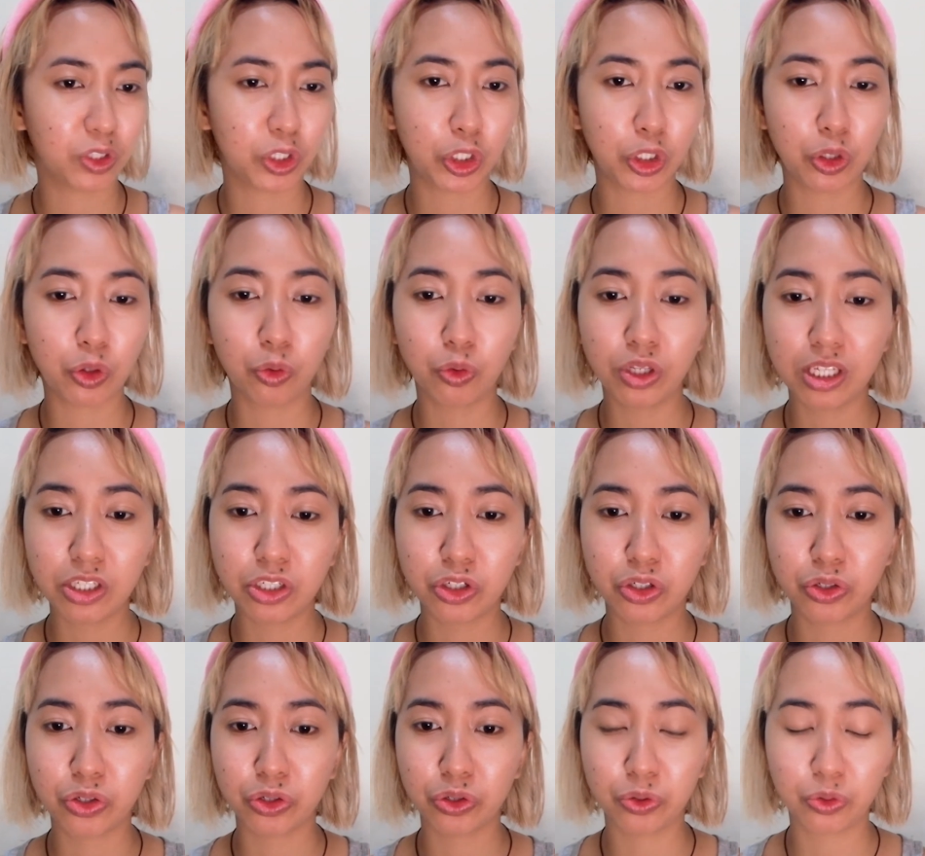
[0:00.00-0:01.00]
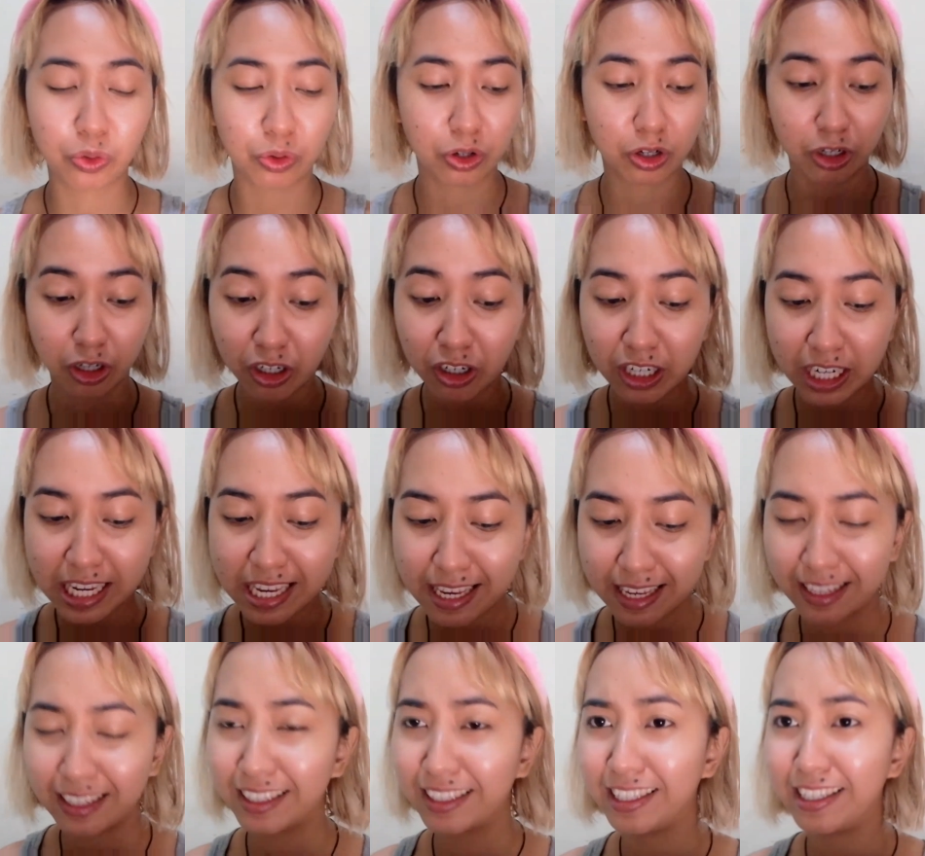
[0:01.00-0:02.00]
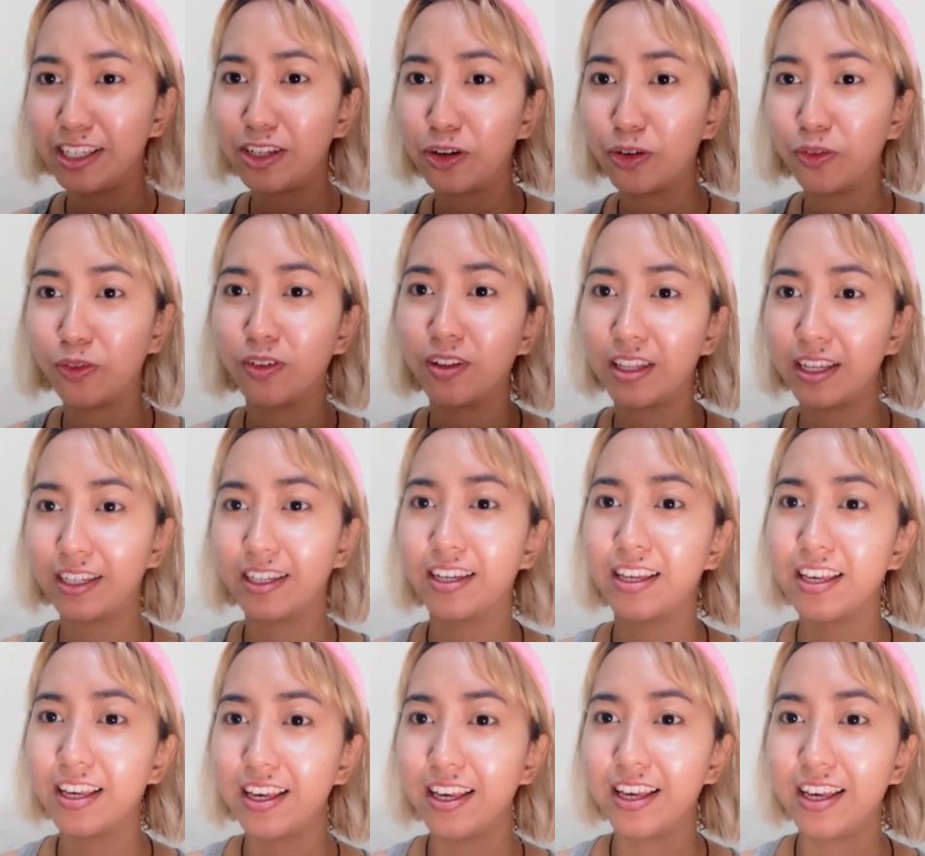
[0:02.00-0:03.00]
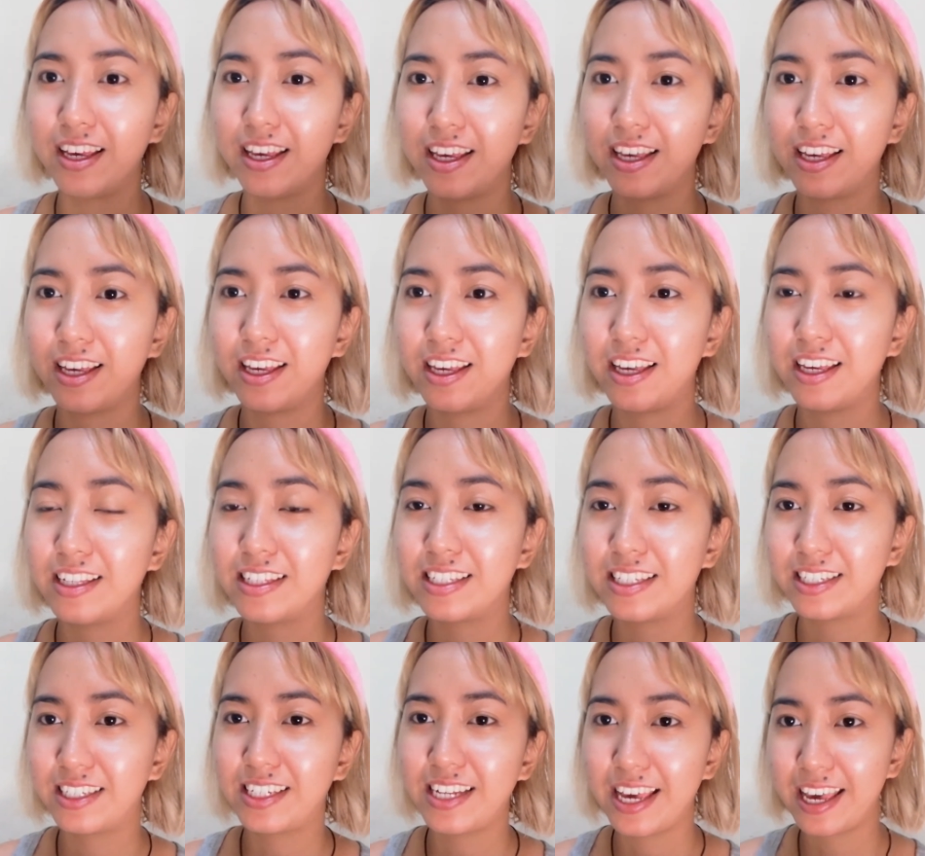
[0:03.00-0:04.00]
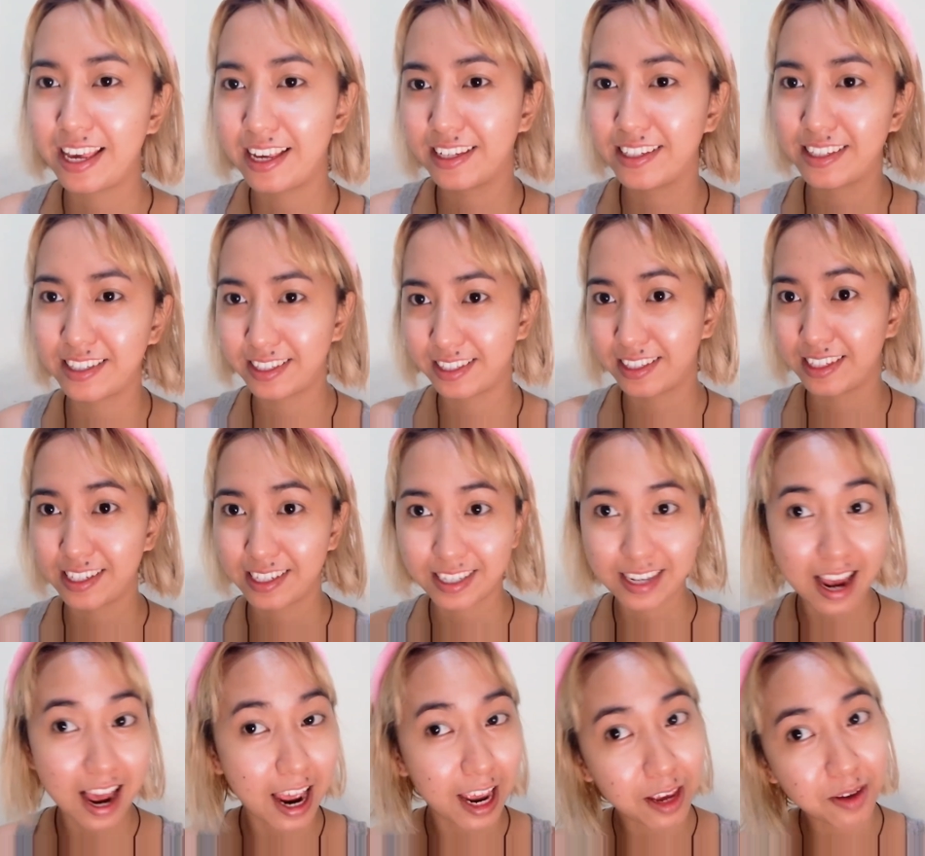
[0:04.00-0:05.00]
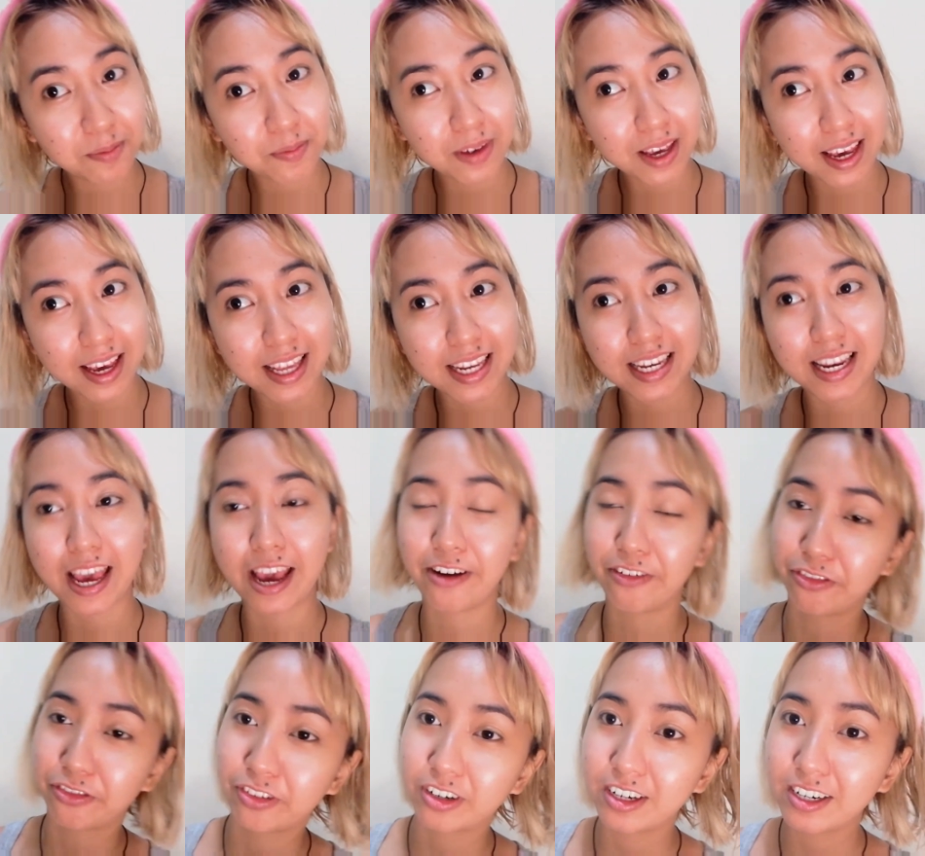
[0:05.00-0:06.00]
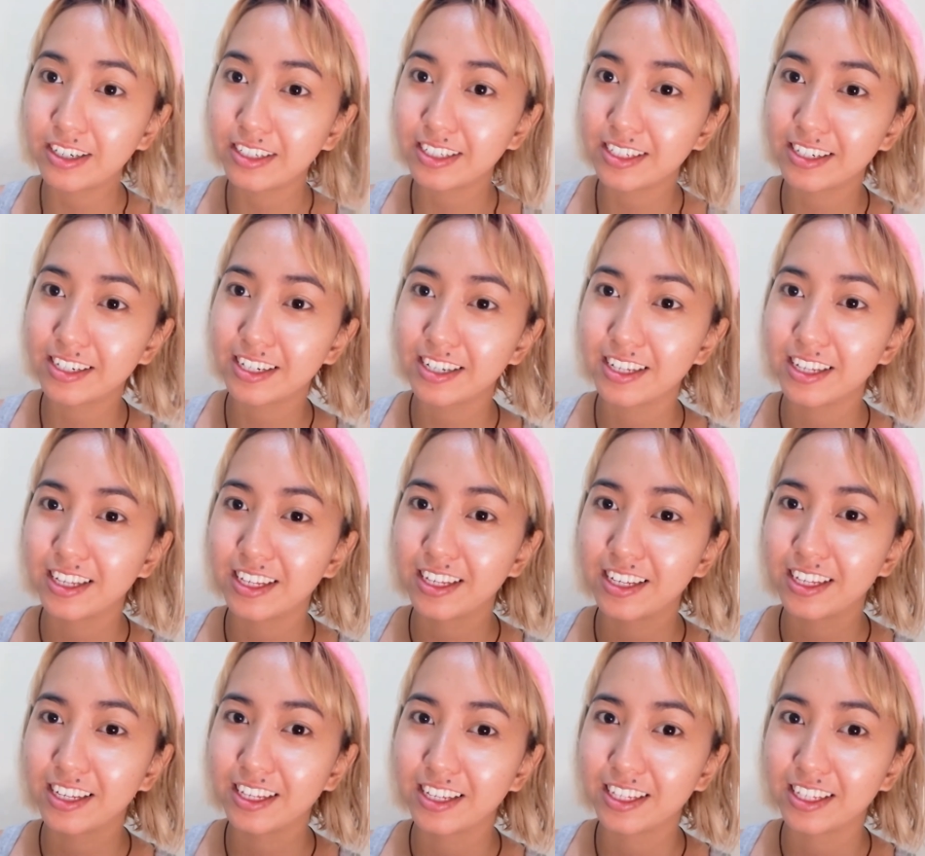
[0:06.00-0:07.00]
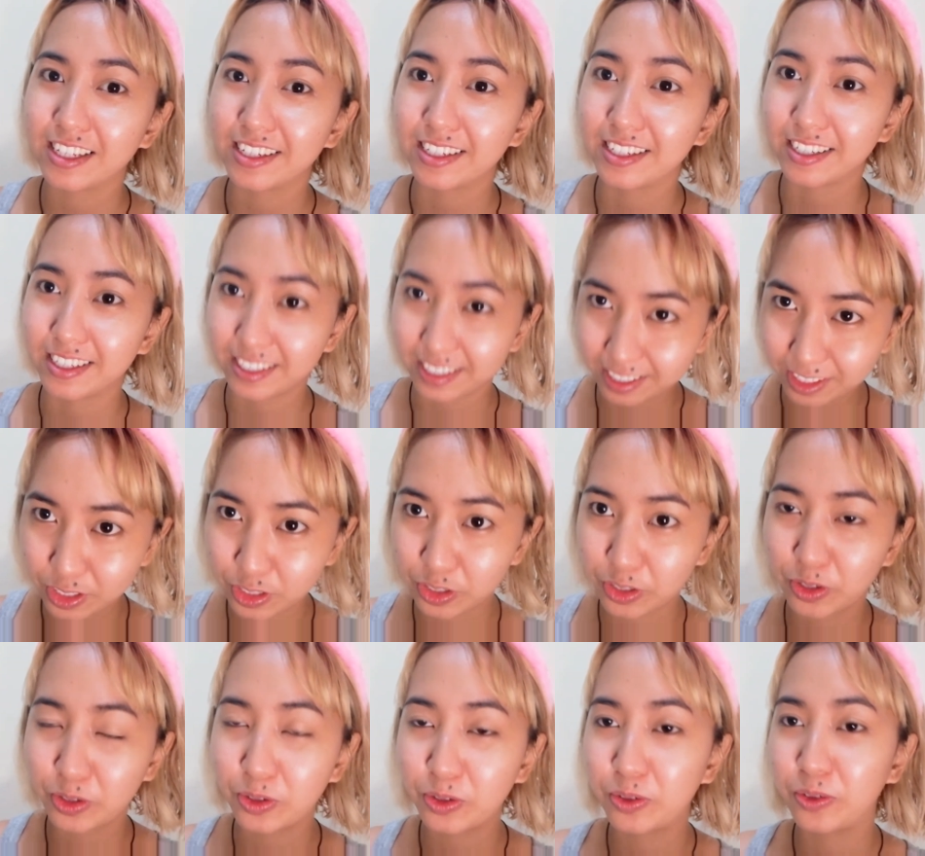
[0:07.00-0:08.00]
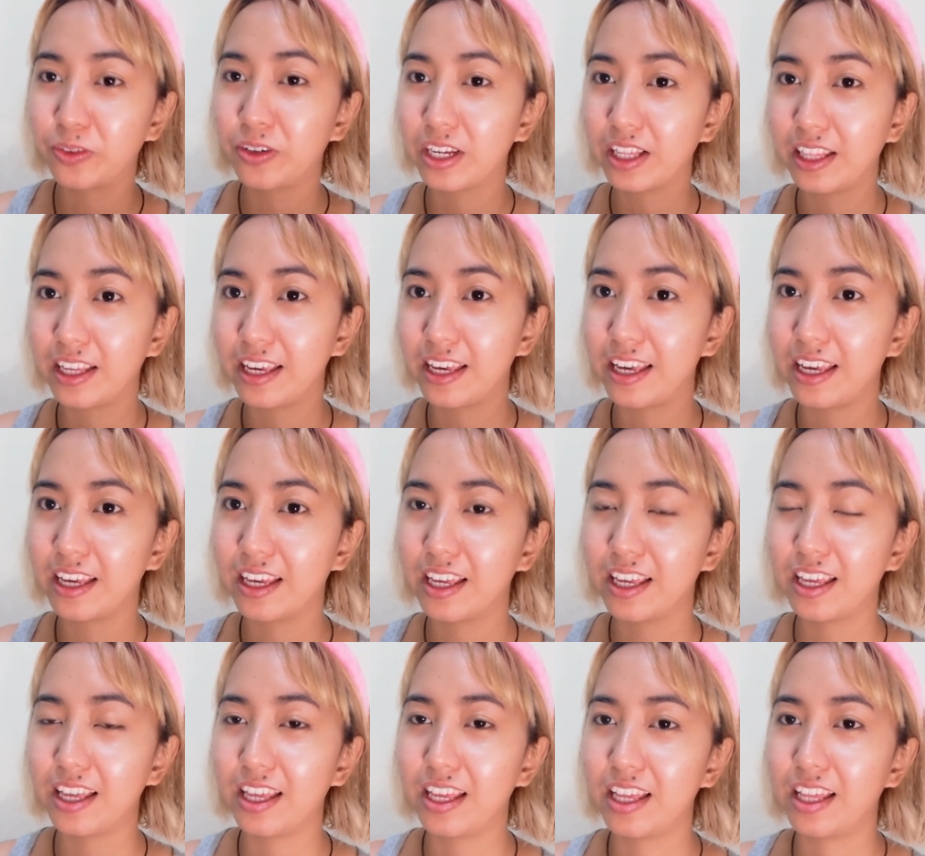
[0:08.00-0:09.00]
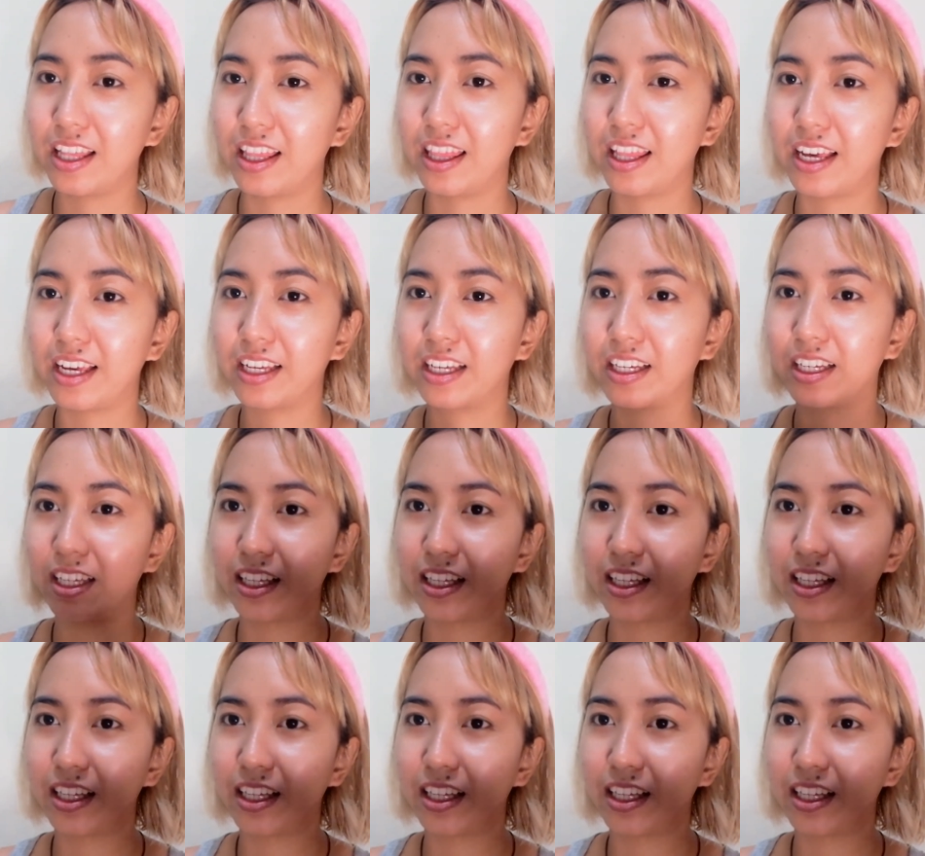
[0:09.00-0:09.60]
you don't need to hurry, you know, like, it takes time and effort to really like